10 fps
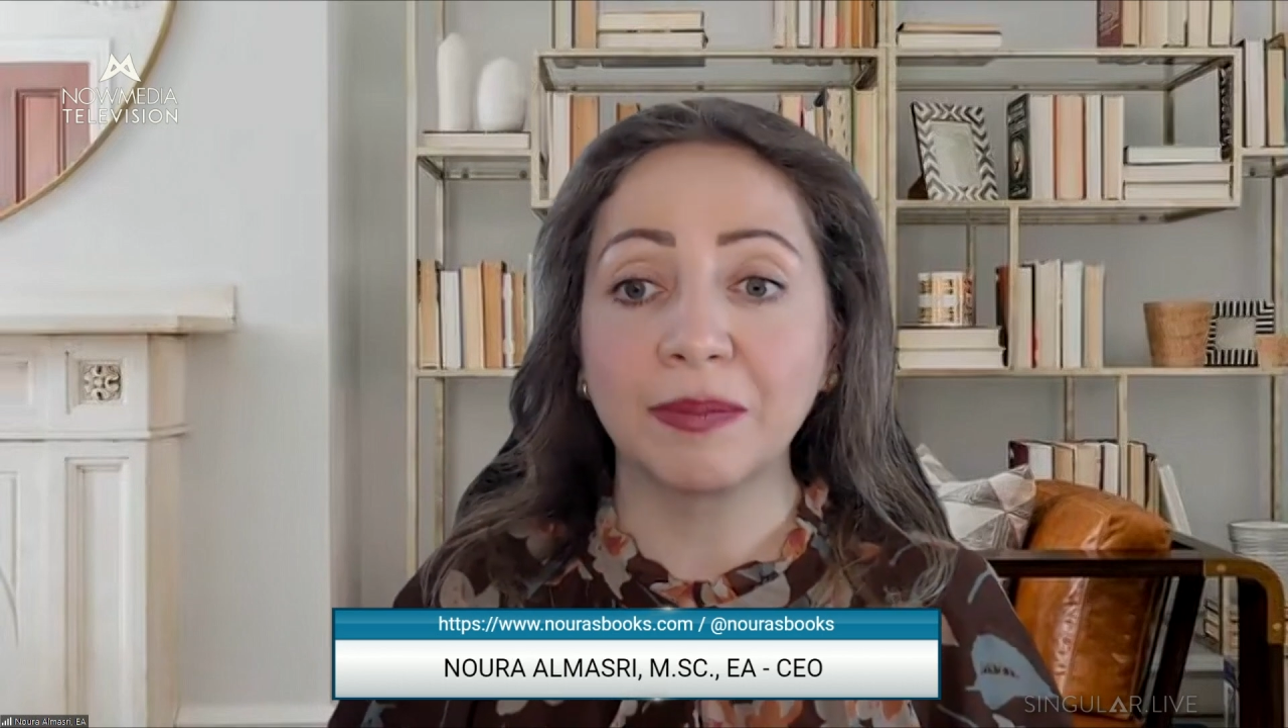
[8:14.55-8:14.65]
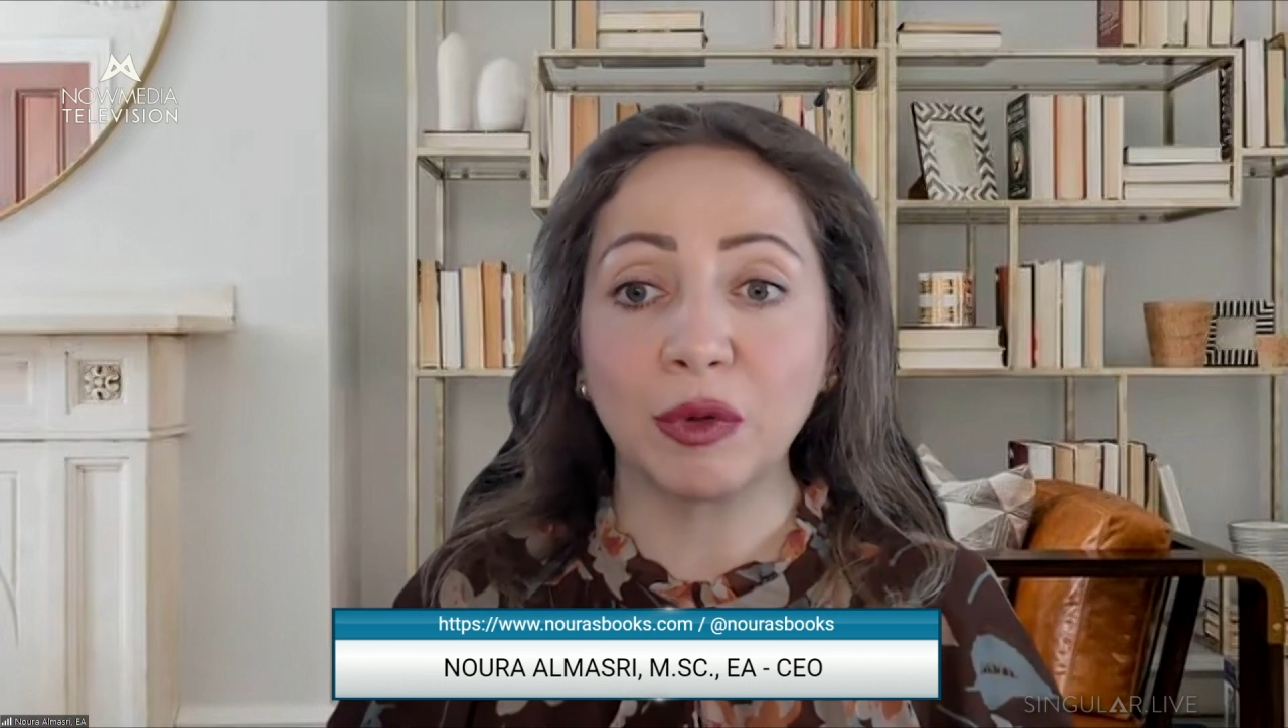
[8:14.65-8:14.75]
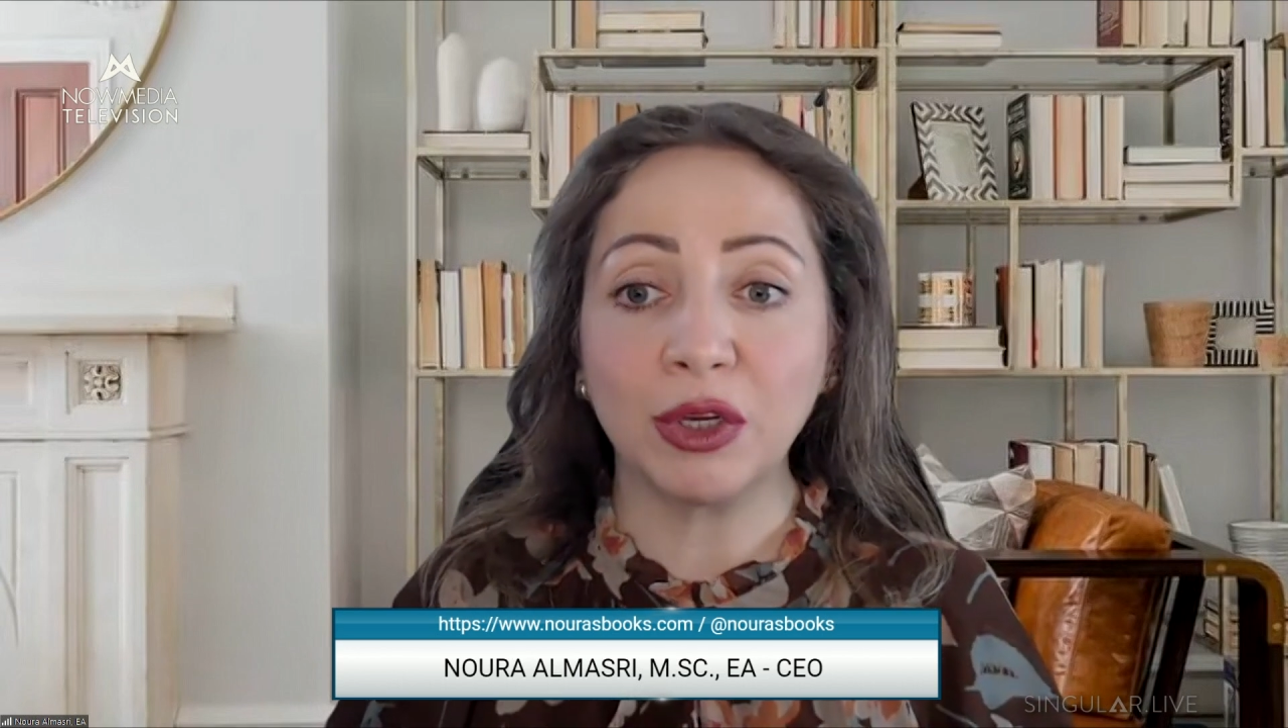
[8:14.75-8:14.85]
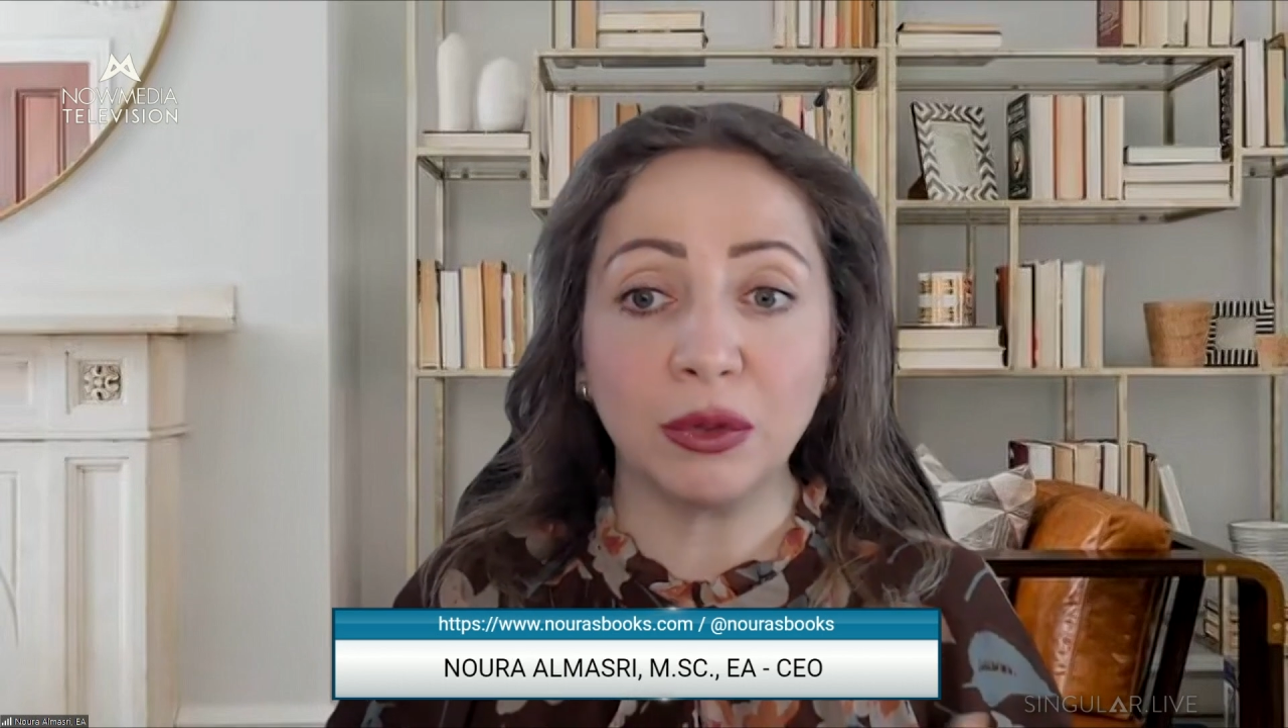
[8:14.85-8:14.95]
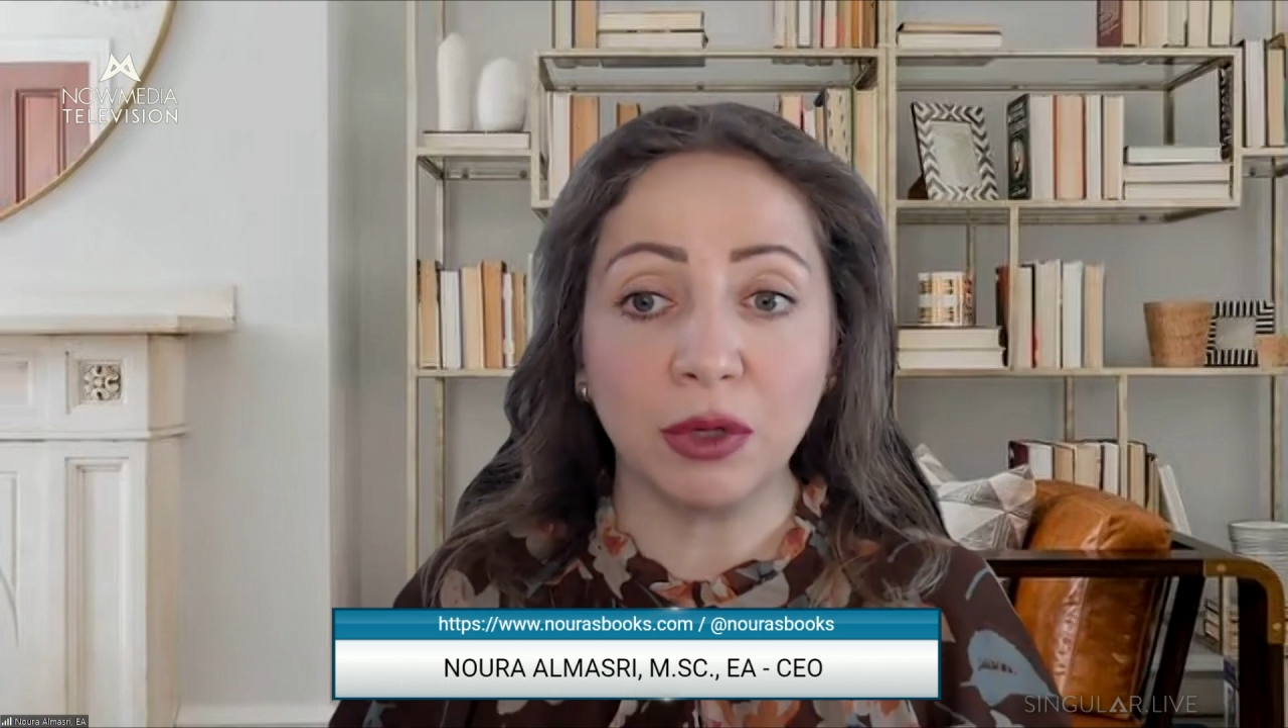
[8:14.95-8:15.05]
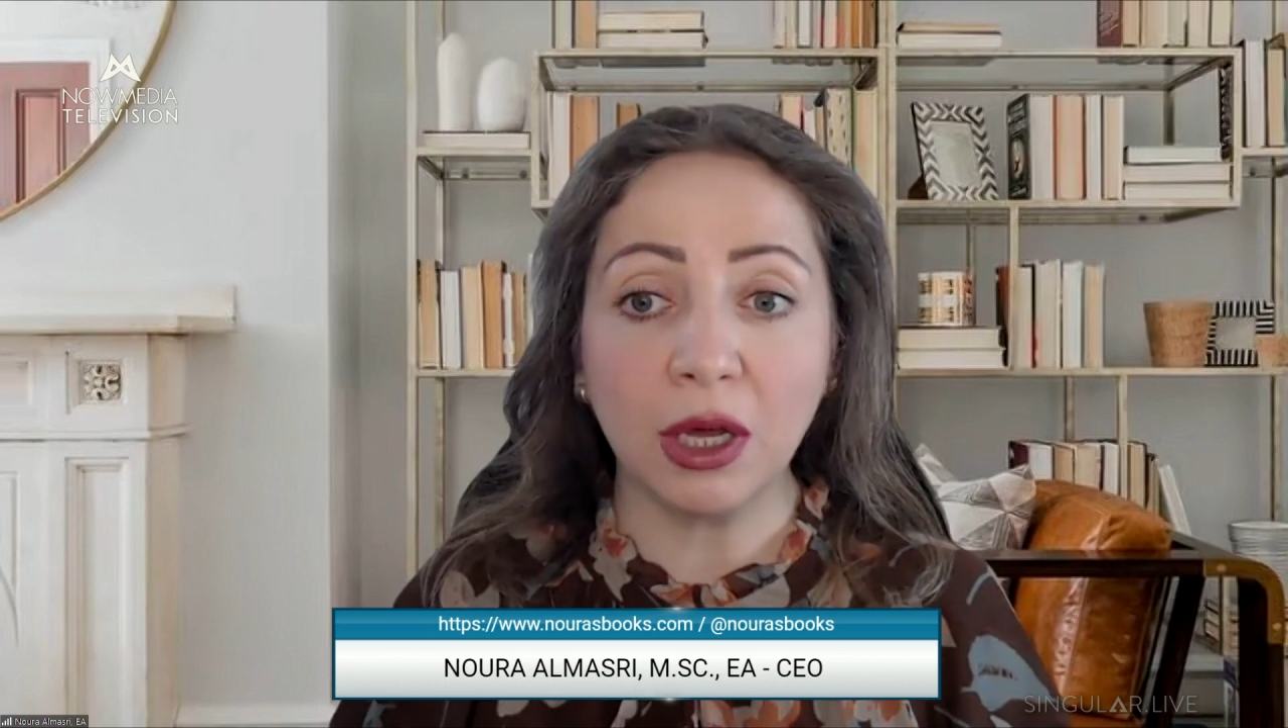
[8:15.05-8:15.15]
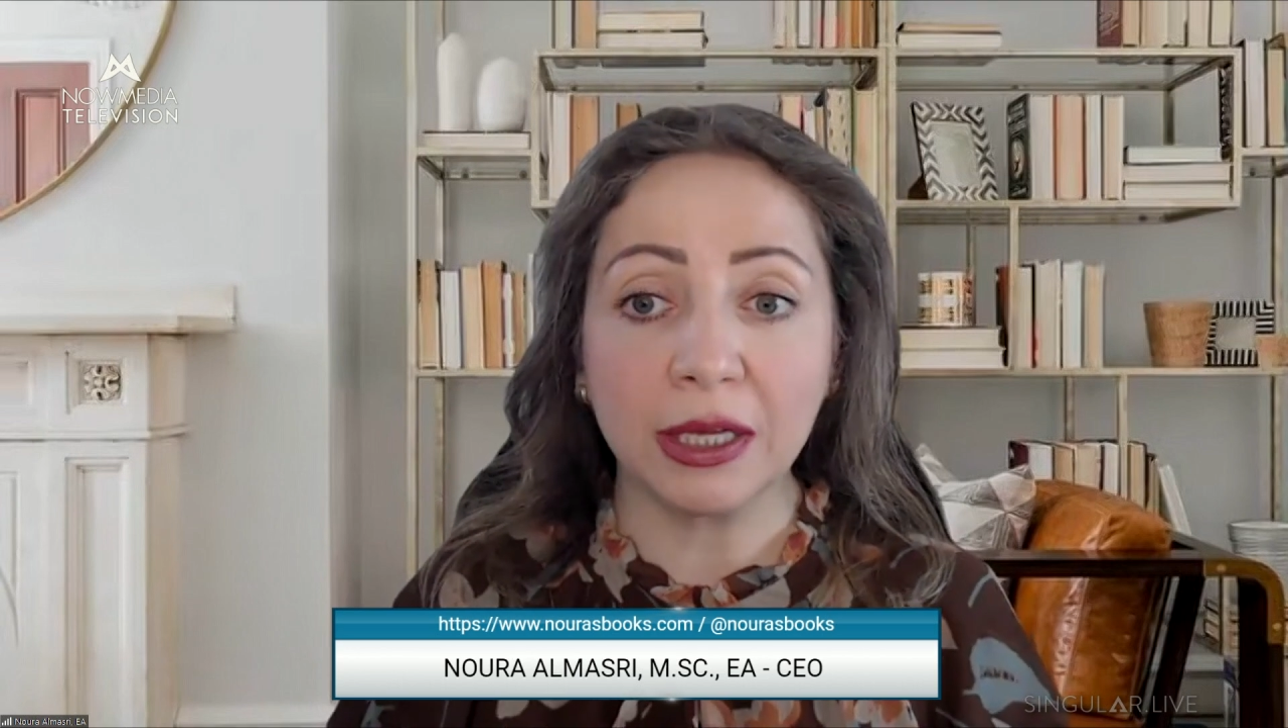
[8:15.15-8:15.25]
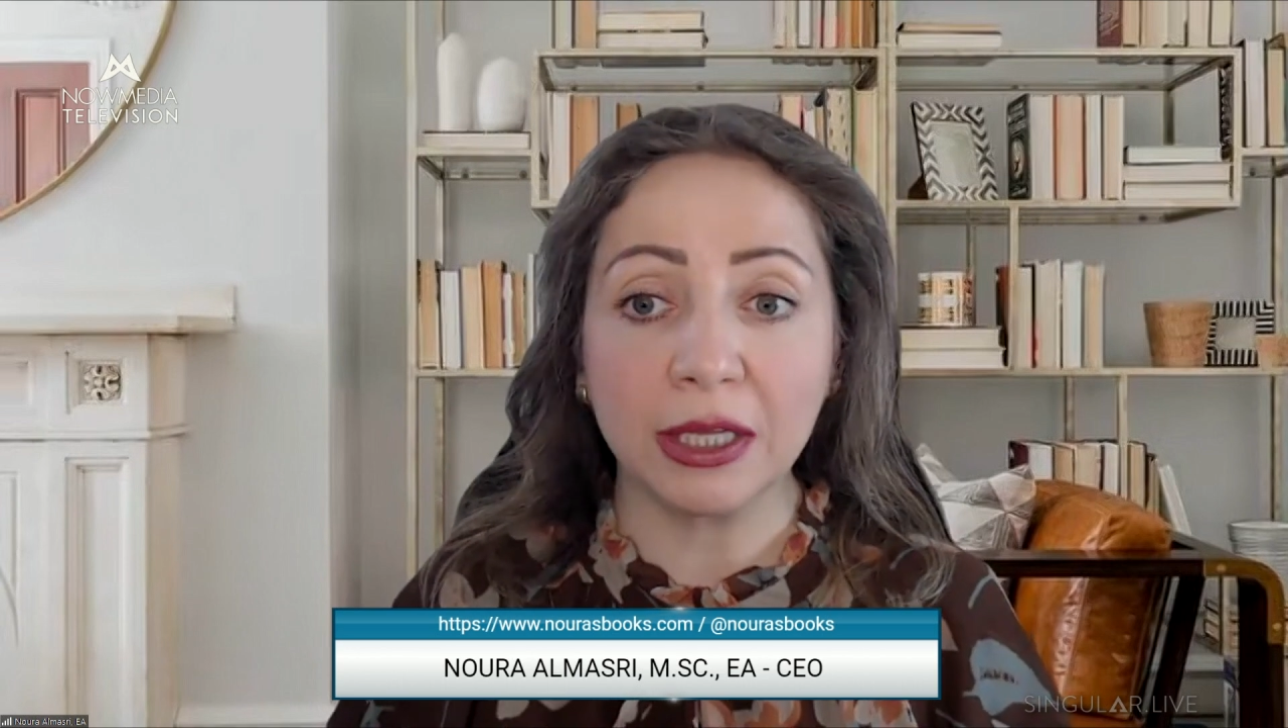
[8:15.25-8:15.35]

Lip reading: when you log